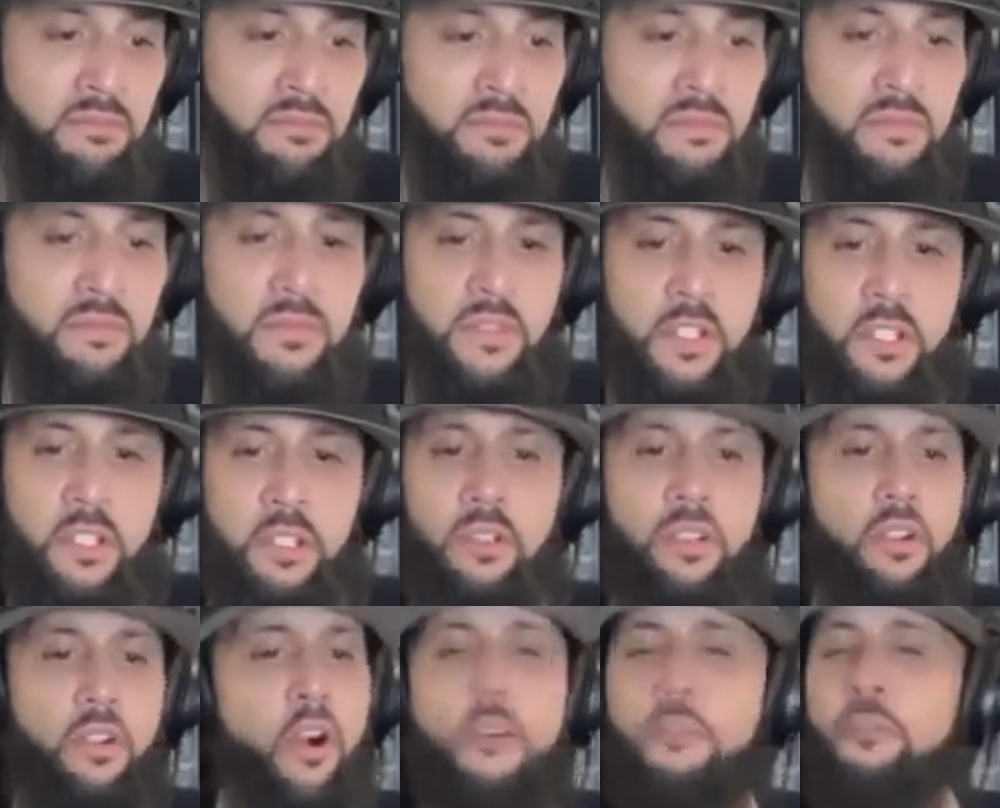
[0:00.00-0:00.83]
you
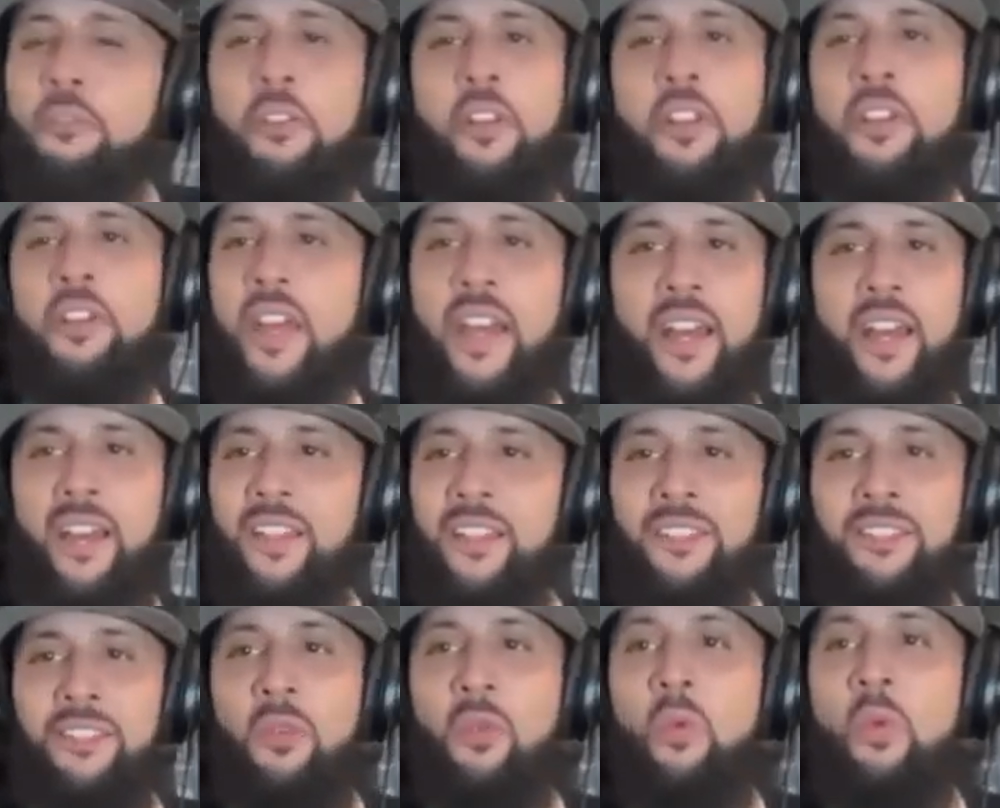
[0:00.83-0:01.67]
offering that is a
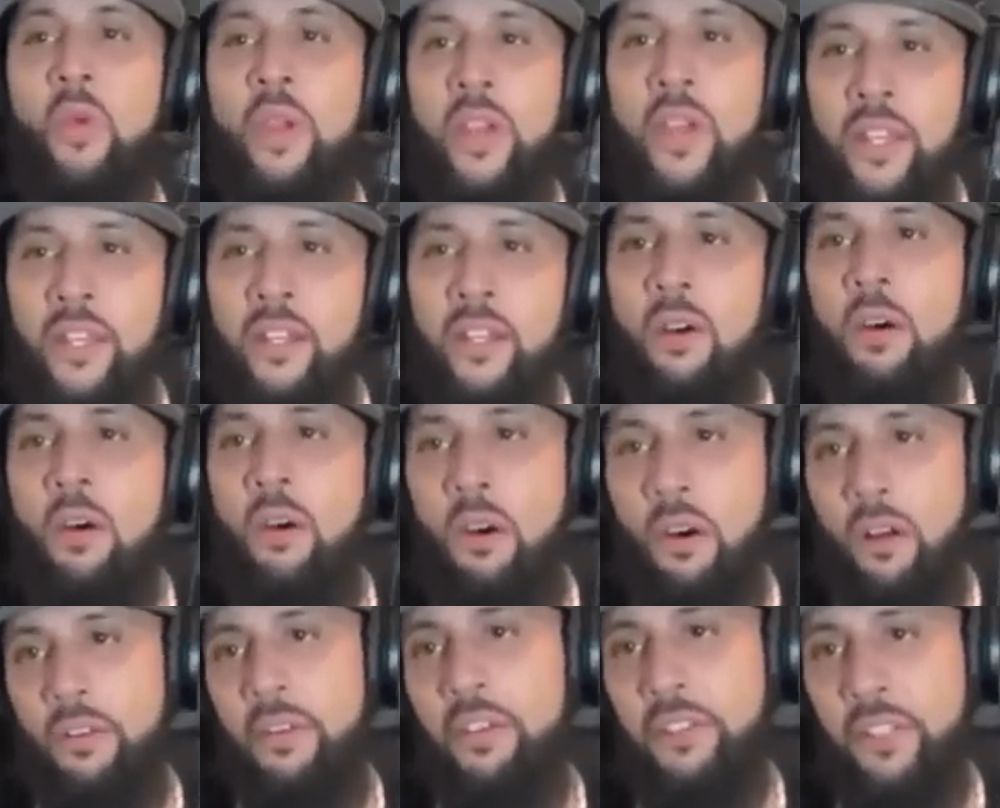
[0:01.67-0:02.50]
win all the
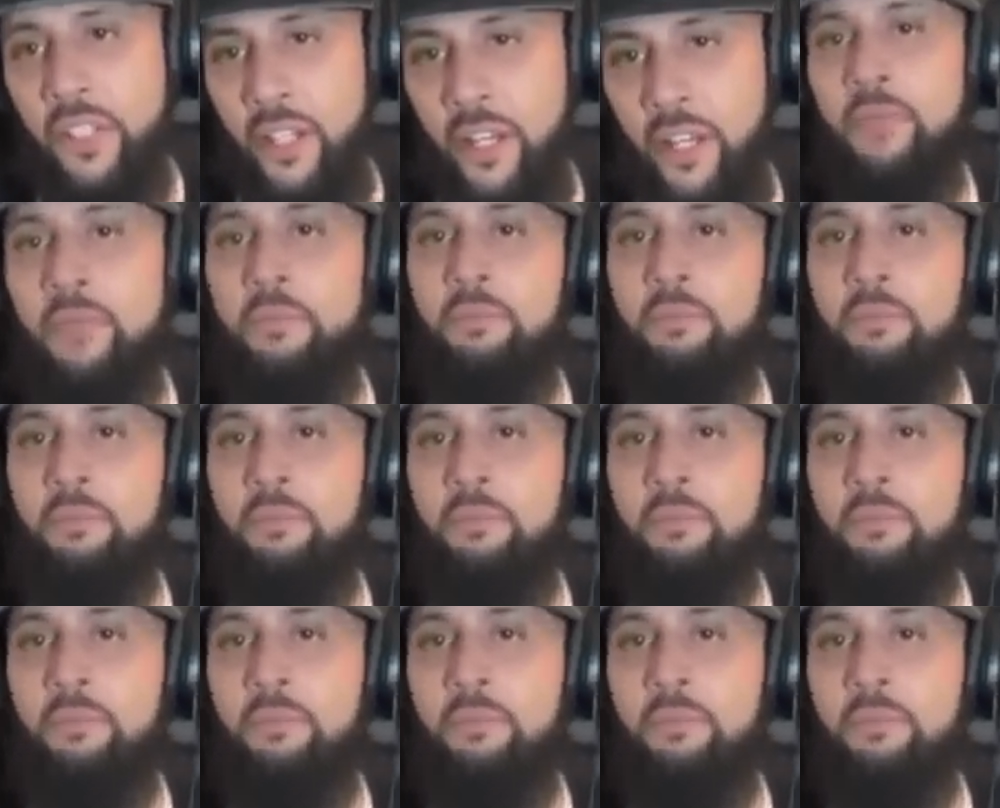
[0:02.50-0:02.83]
time.